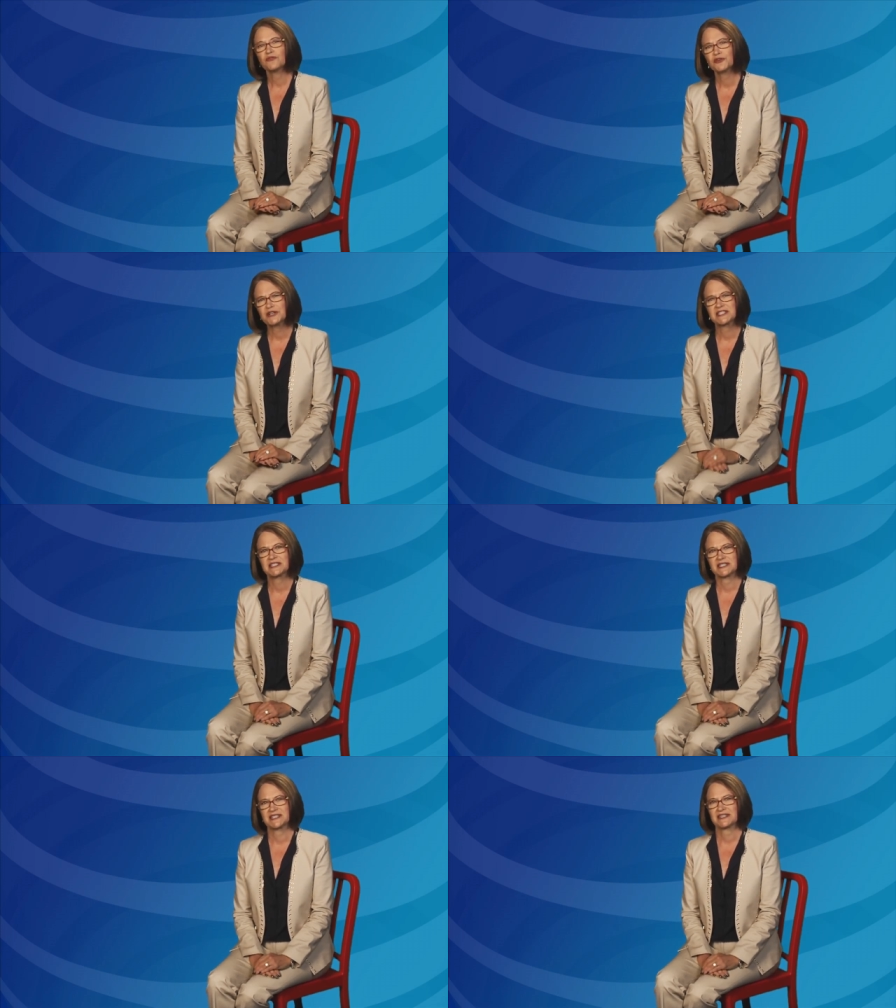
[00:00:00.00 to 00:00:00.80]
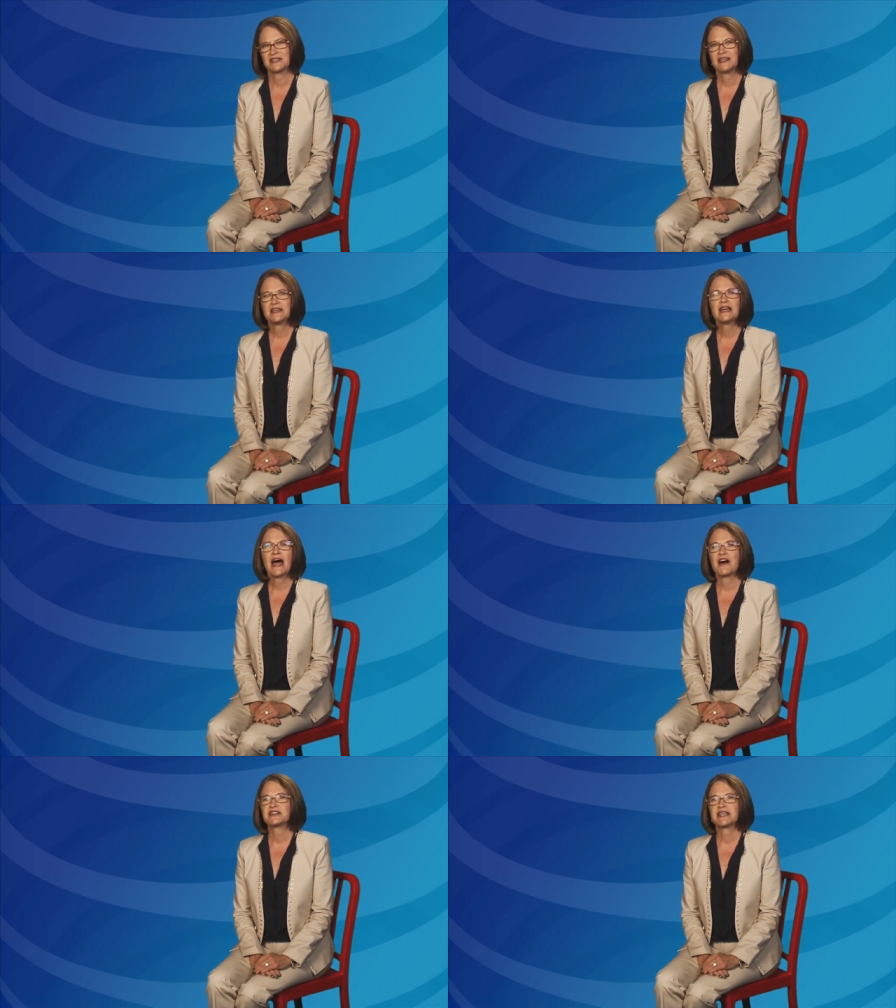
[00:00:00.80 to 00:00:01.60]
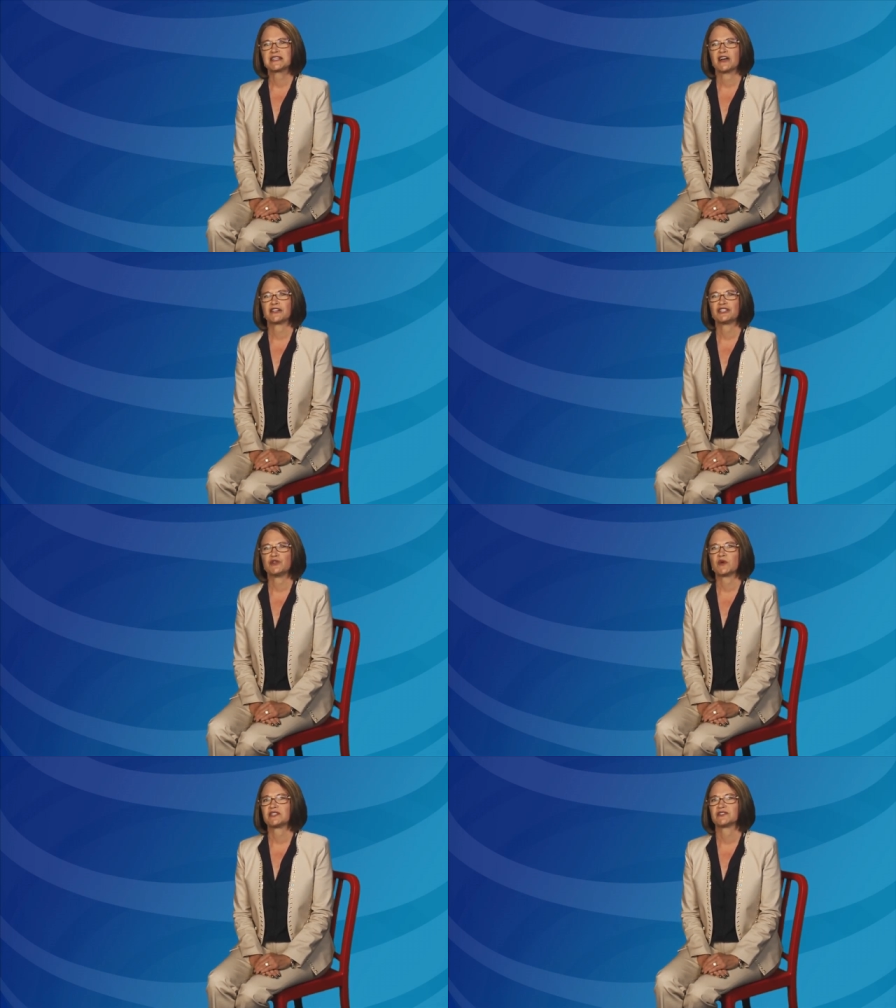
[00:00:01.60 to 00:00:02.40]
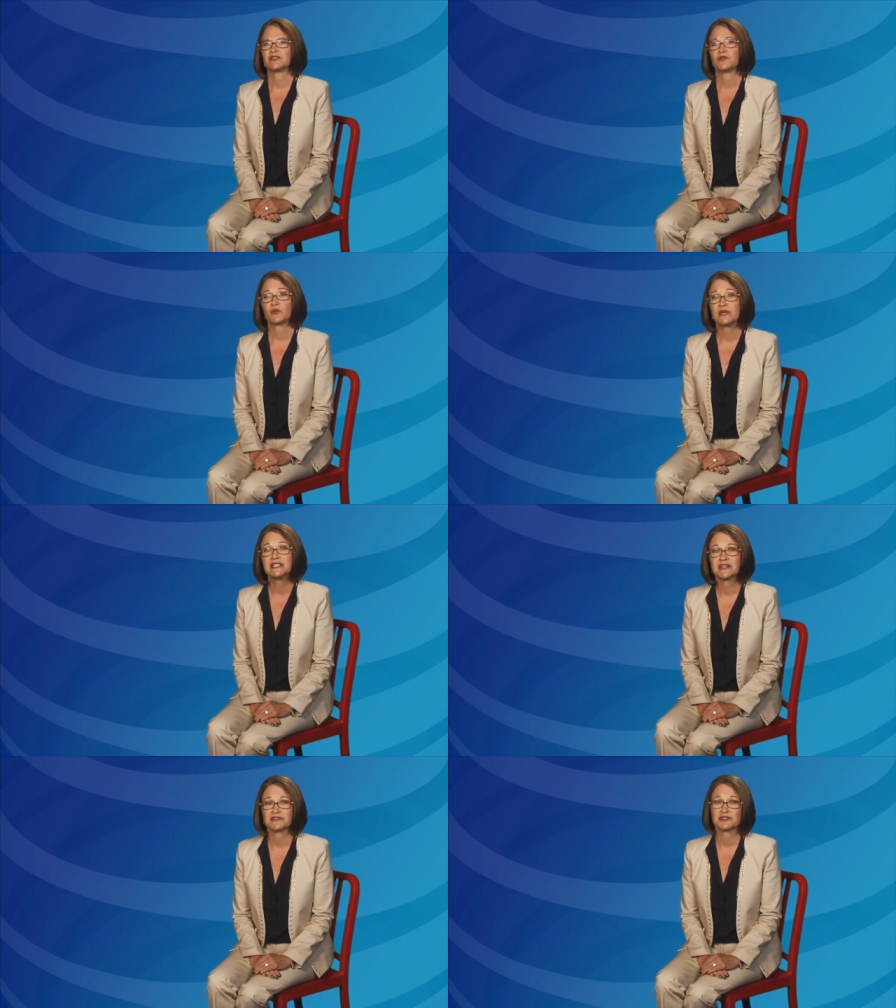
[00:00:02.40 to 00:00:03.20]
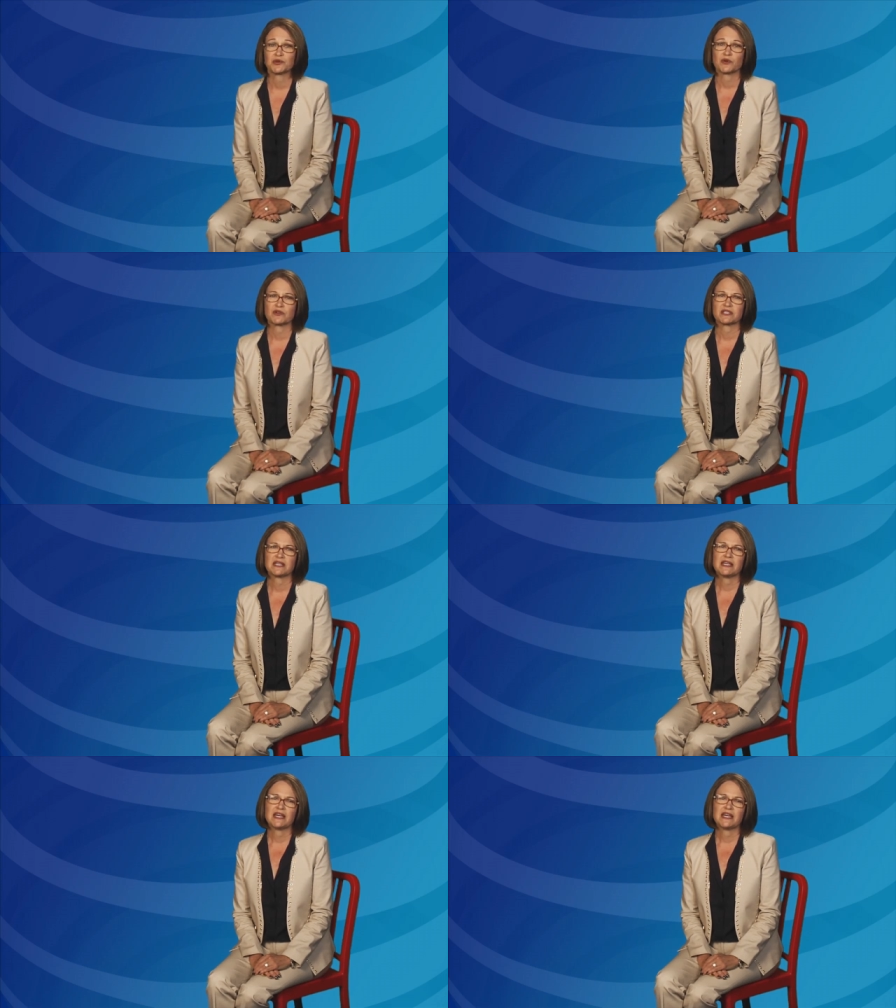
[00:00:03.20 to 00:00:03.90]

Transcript: For instance, our technology runs the retail stores,